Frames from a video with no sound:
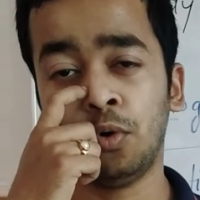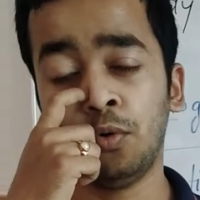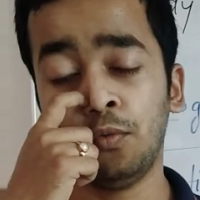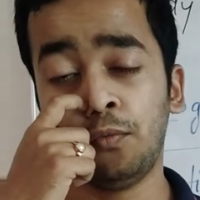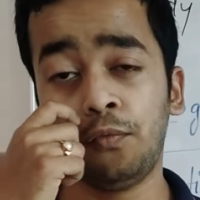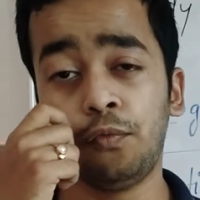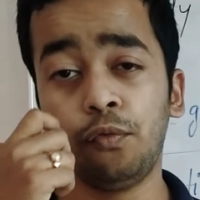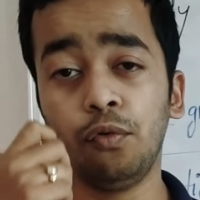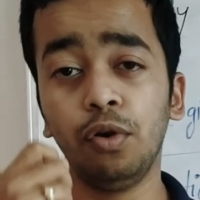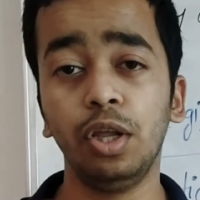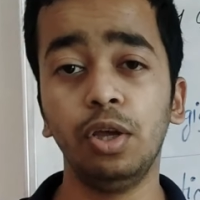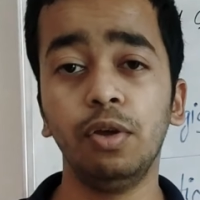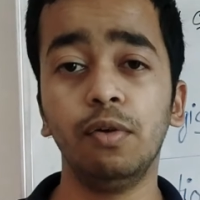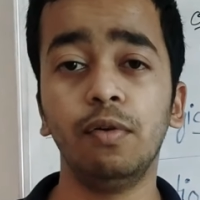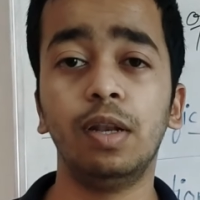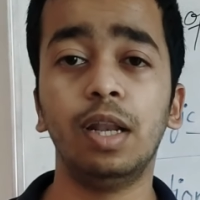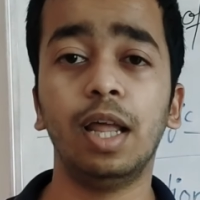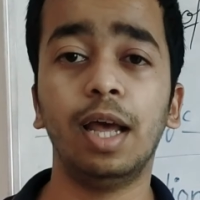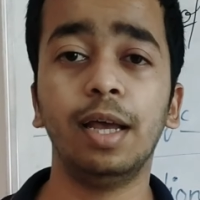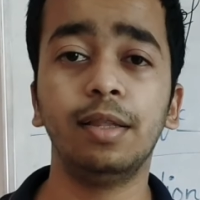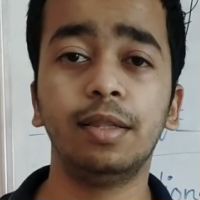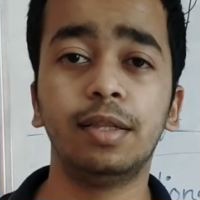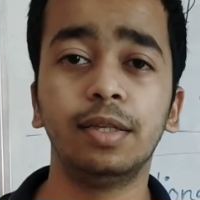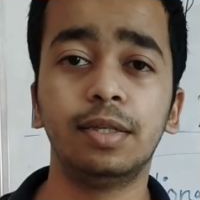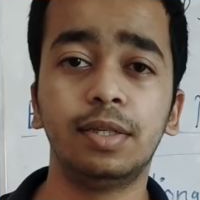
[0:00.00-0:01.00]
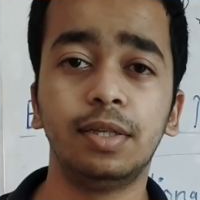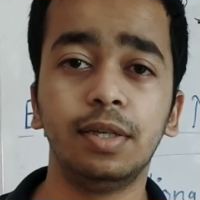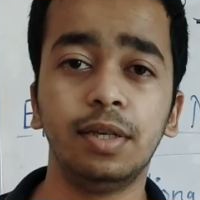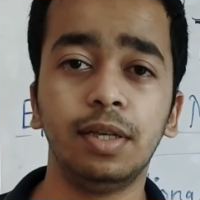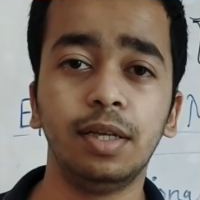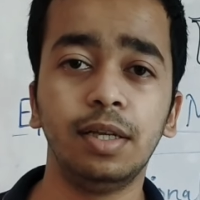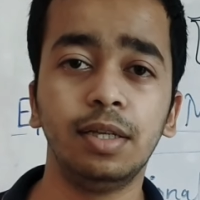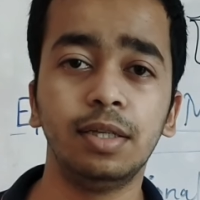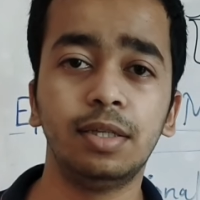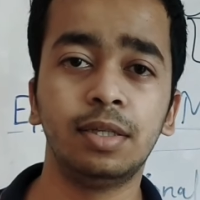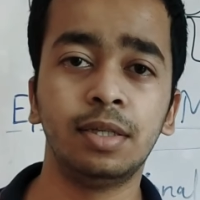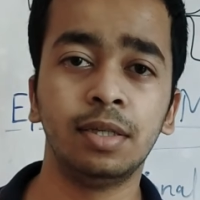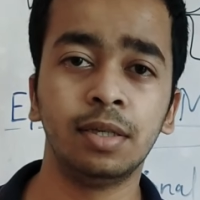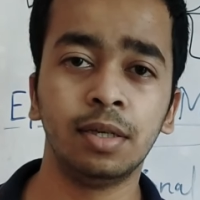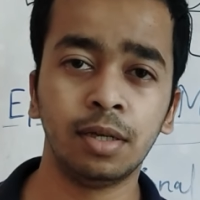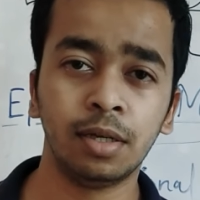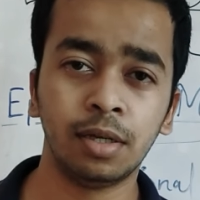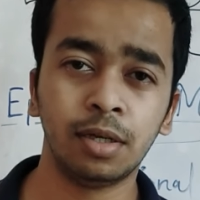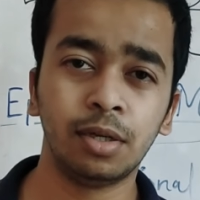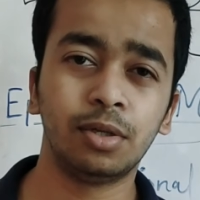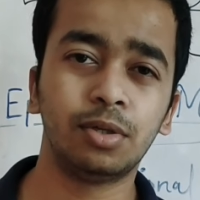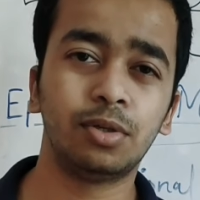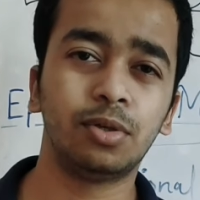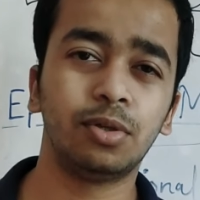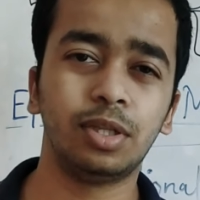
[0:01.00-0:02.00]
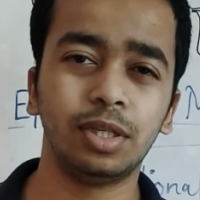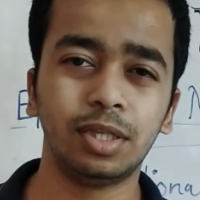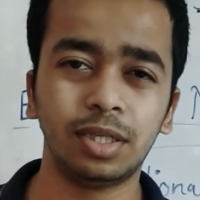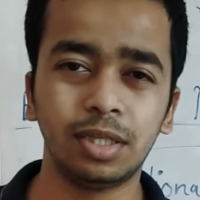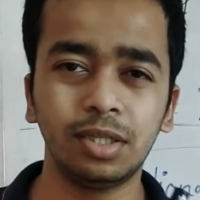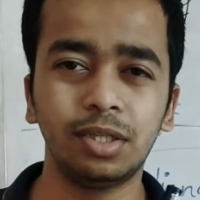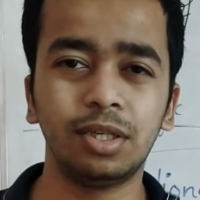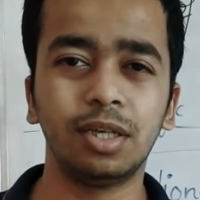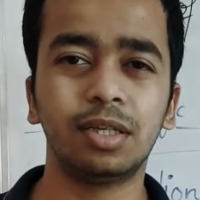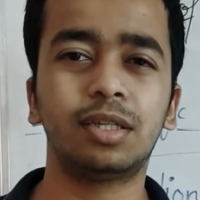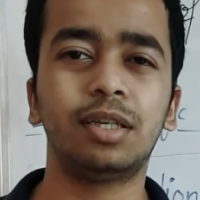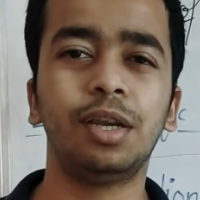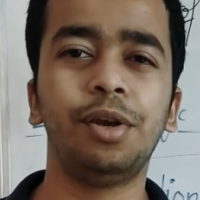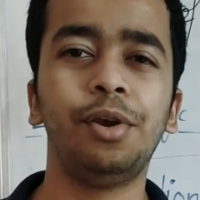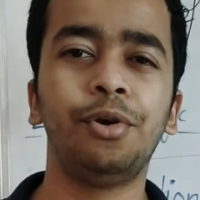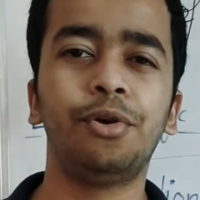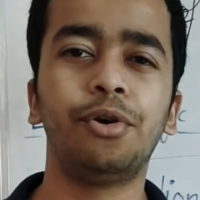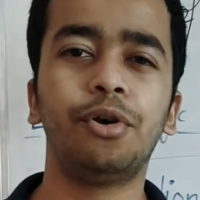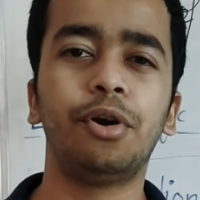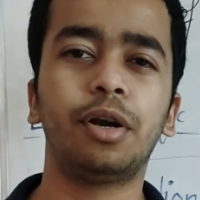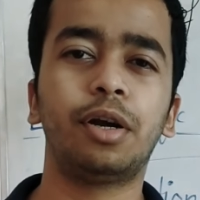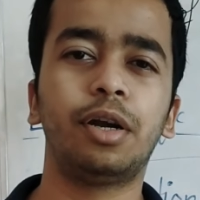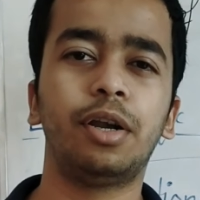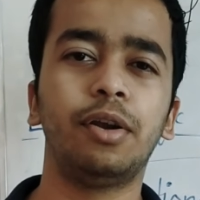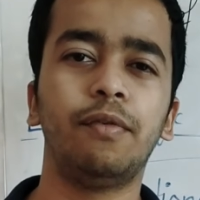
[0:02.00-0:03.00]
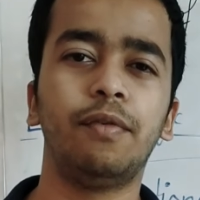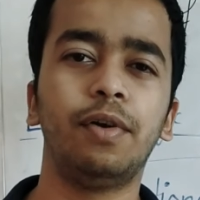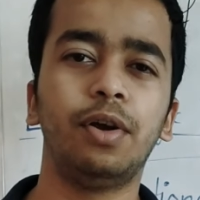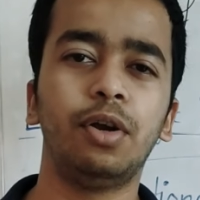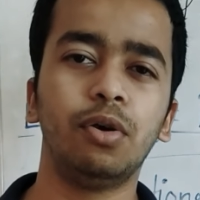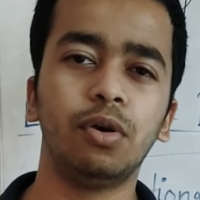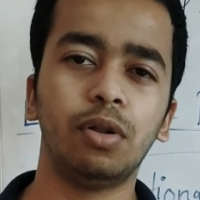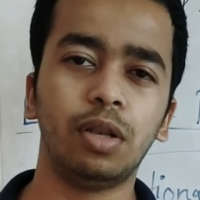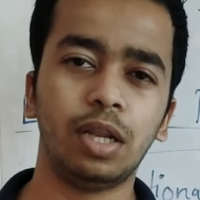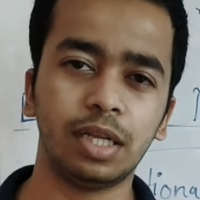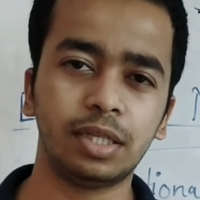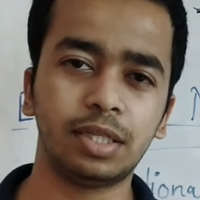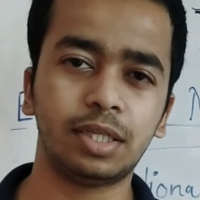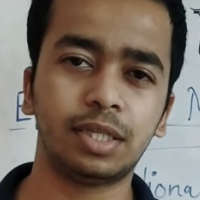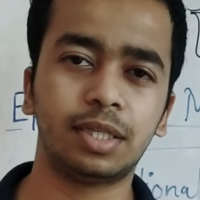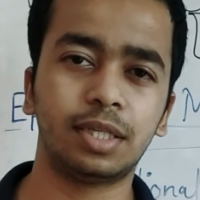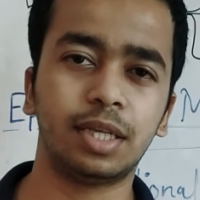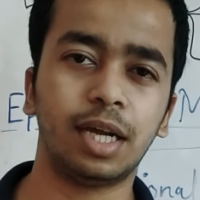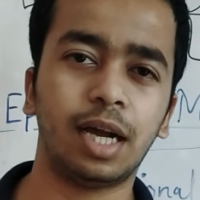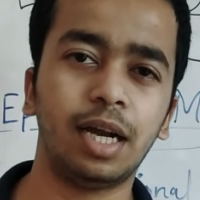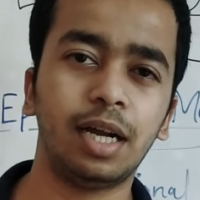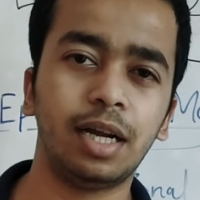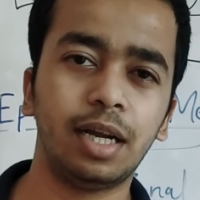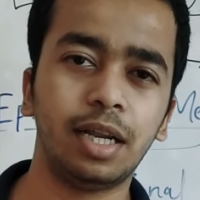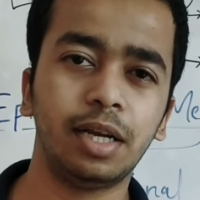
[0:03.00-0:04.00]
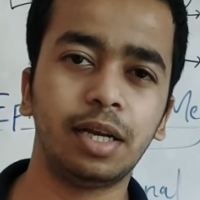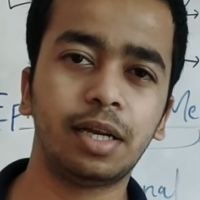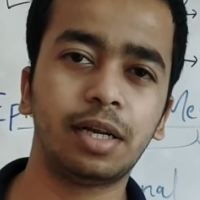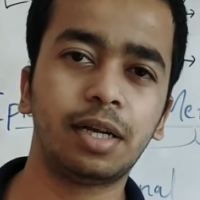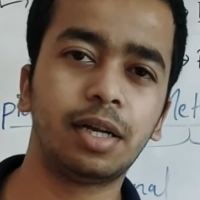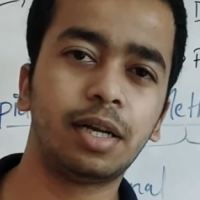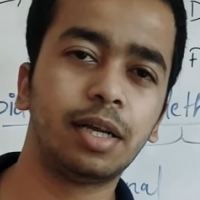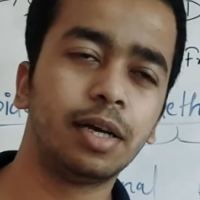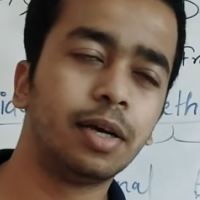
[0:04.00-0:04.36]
hopefully you like the series. So this is just an introductory video. Let's start it.